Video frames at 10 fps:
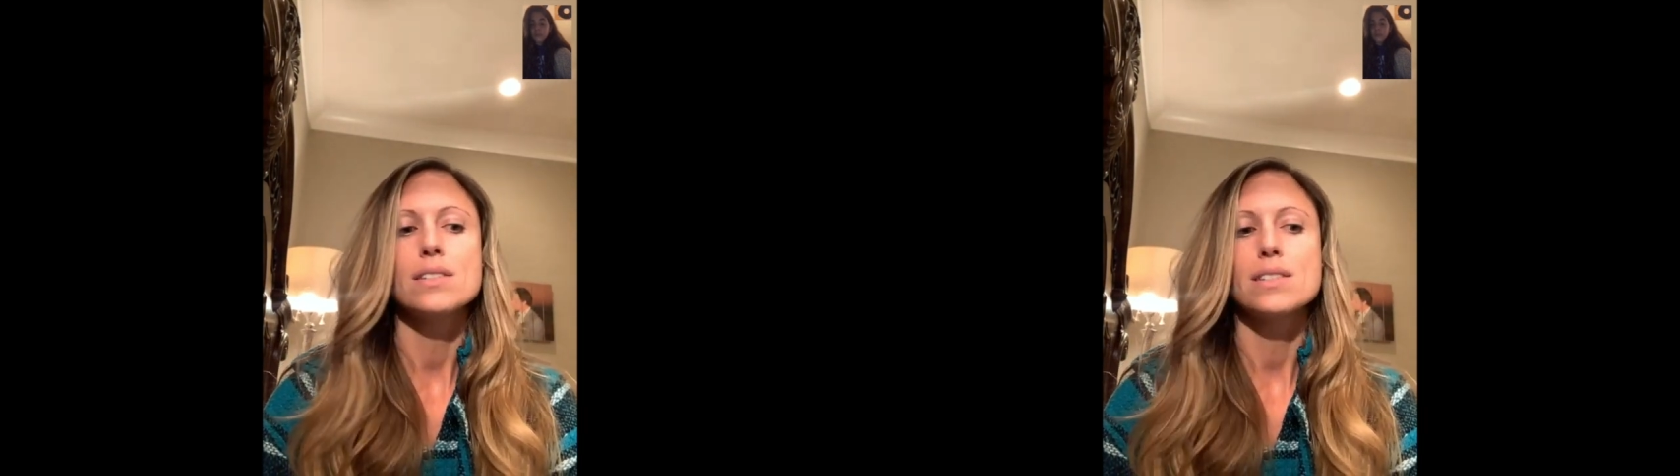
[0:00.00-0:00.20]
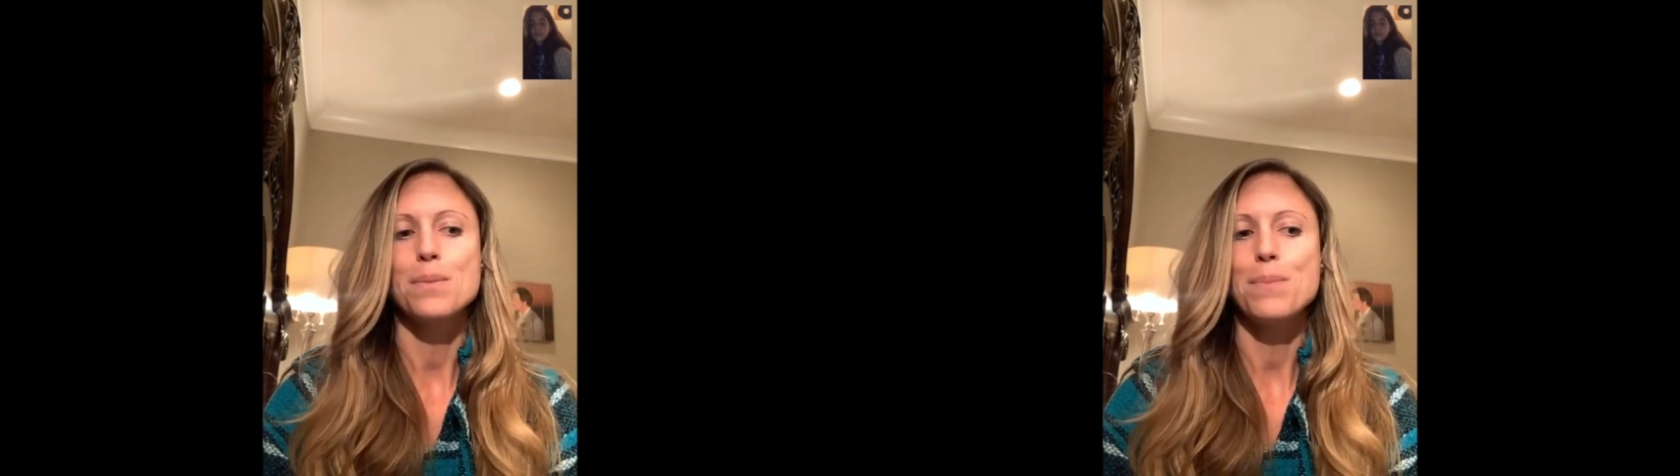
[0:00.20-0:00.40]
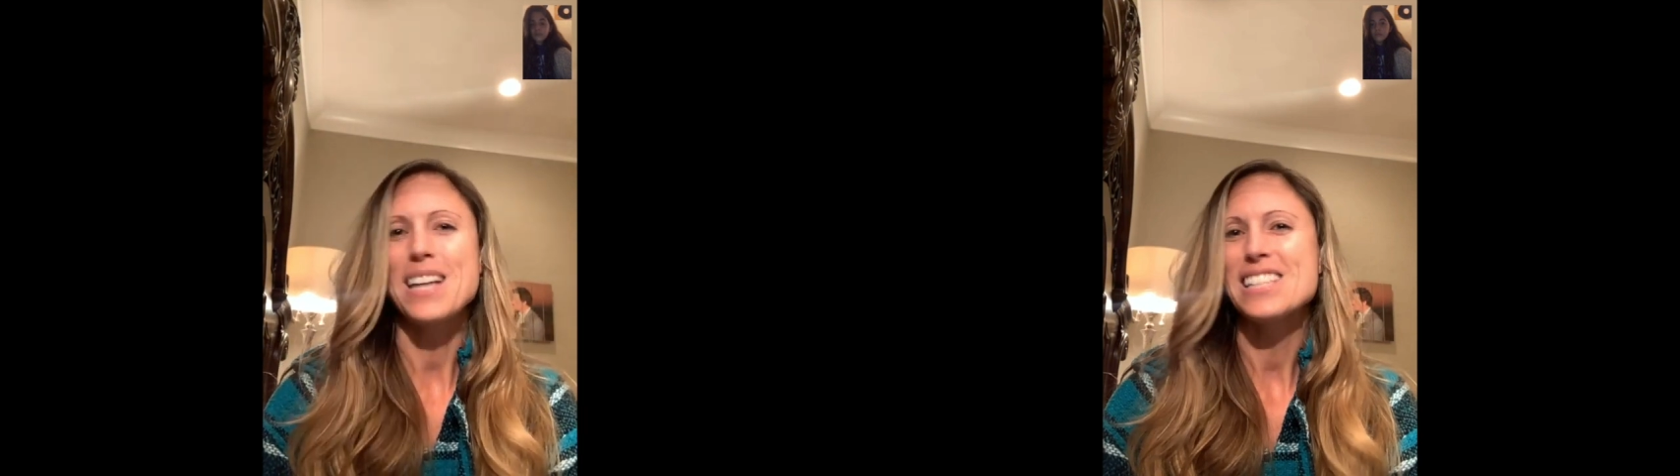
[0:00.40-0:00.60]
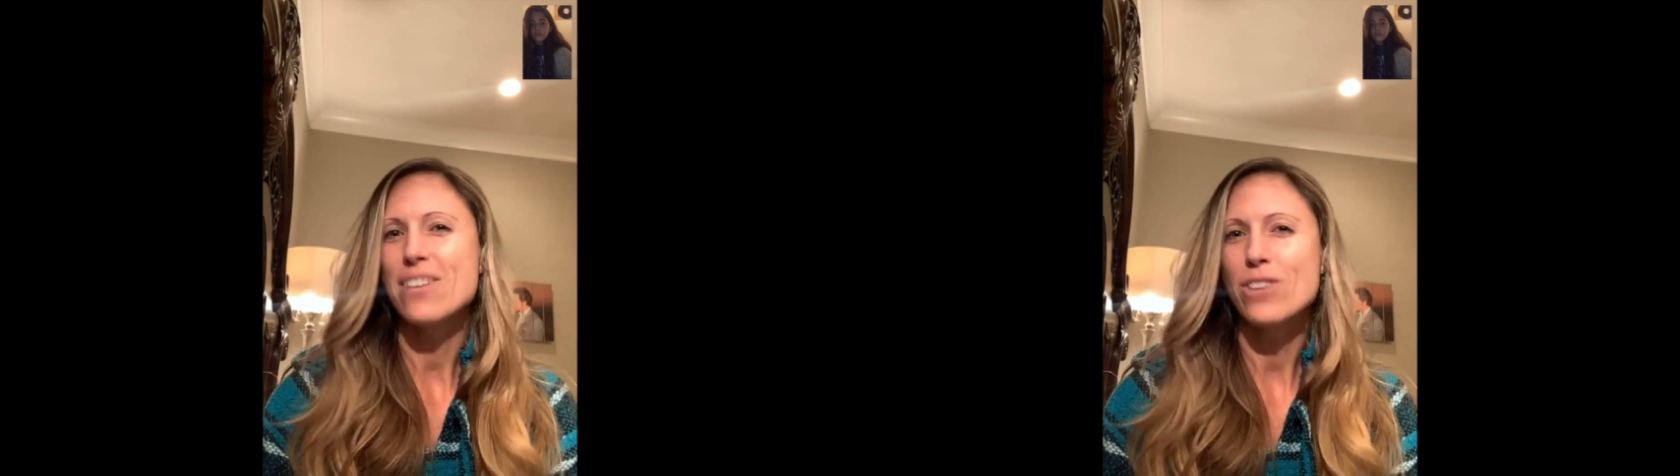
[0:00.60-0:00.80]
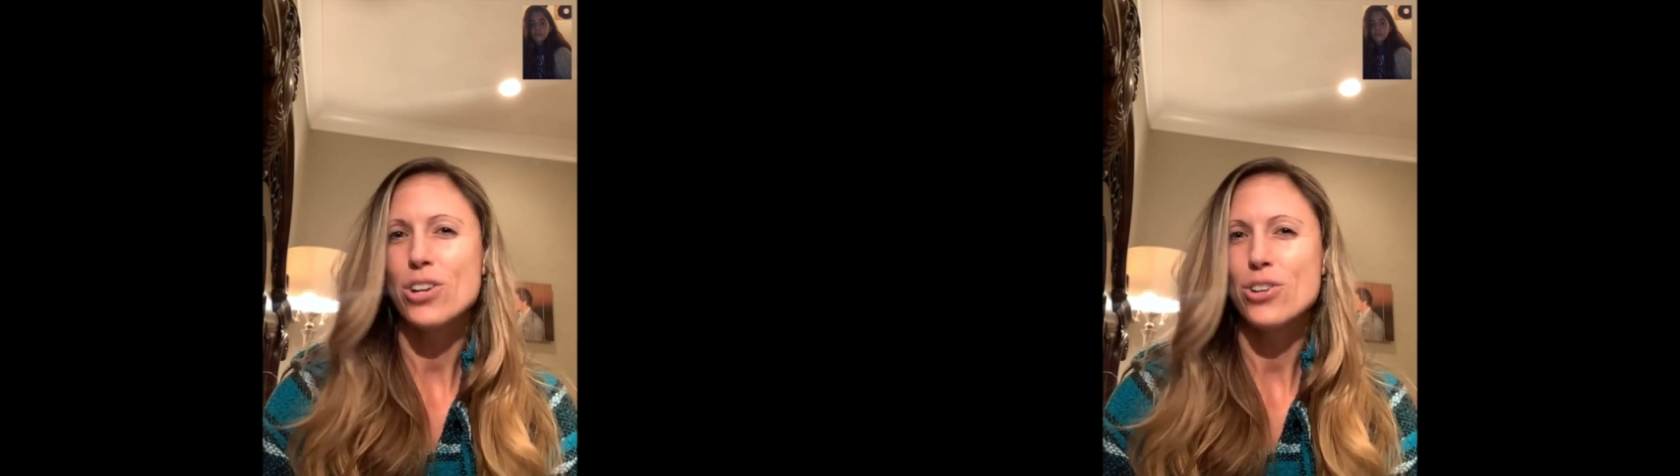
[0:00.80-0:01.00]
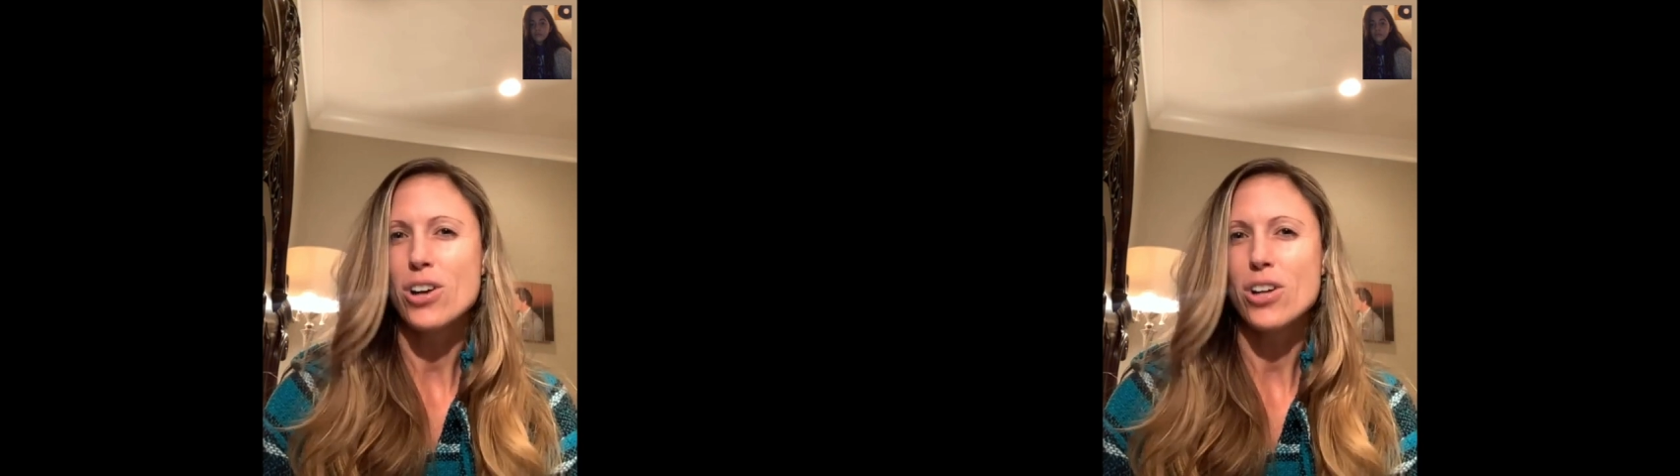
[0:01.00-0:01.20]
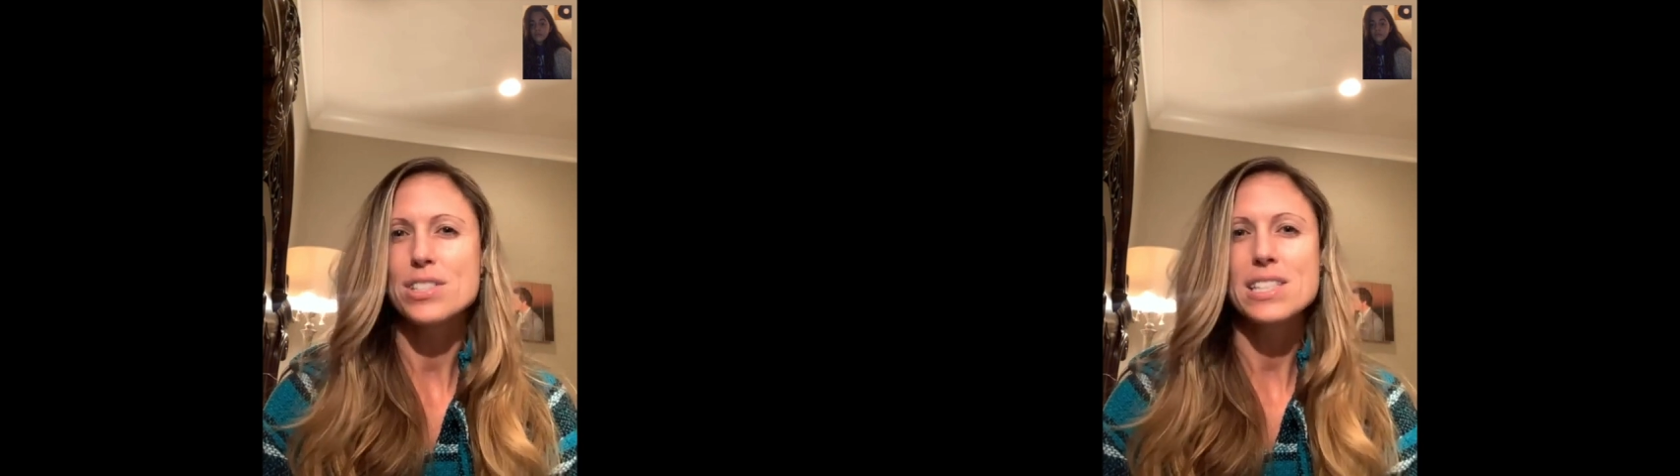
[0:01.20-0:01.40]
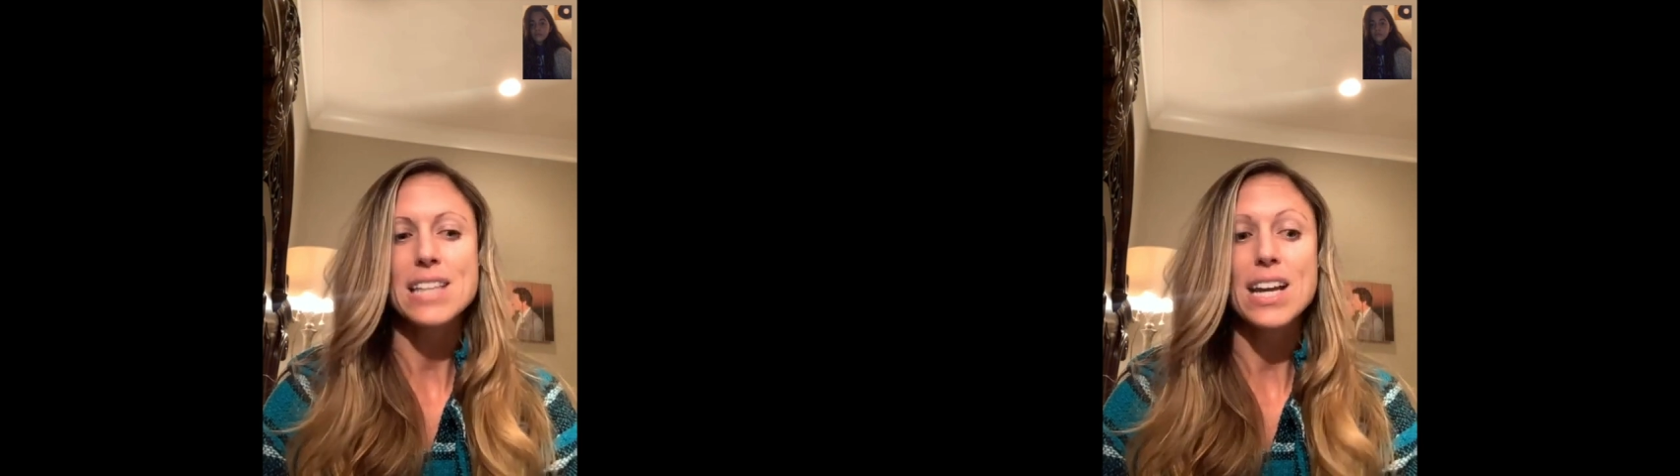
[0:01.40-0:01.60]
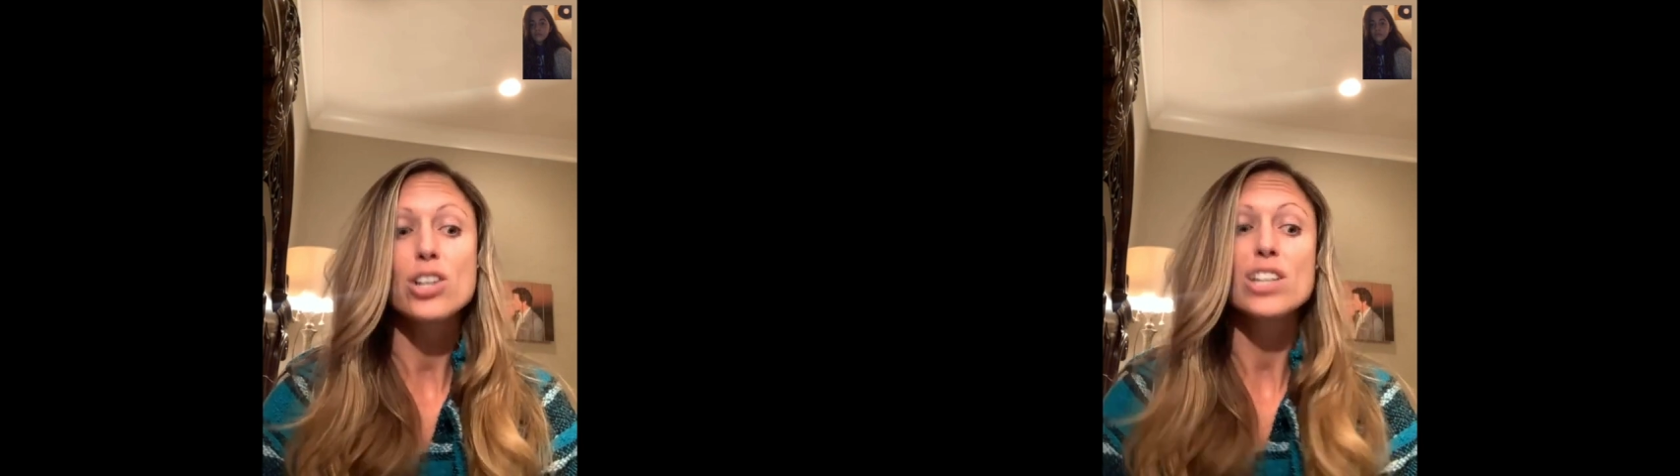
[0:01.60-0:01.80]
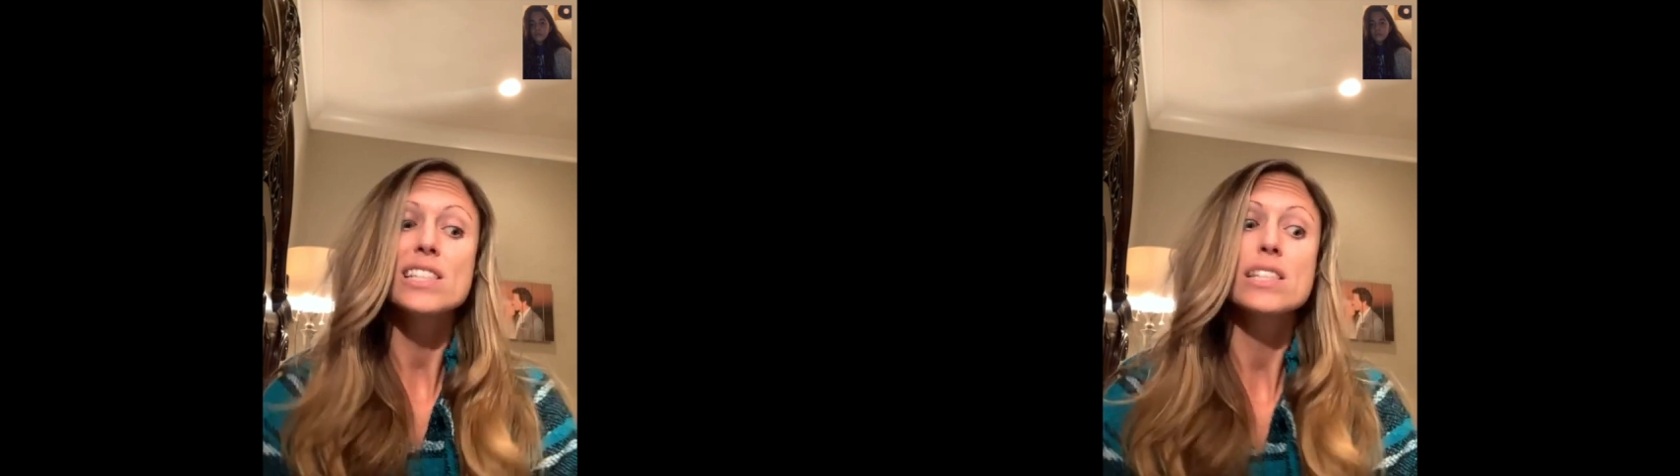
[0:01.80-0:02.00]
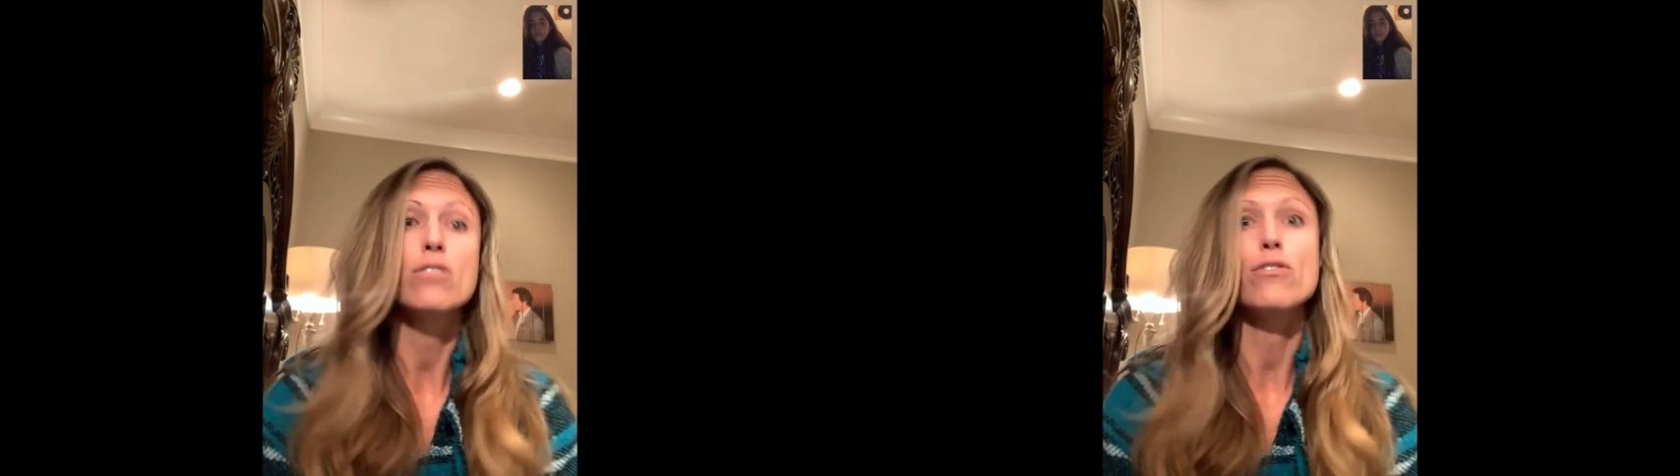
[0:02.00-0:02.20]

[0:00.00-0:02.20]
to pay $700 because I could still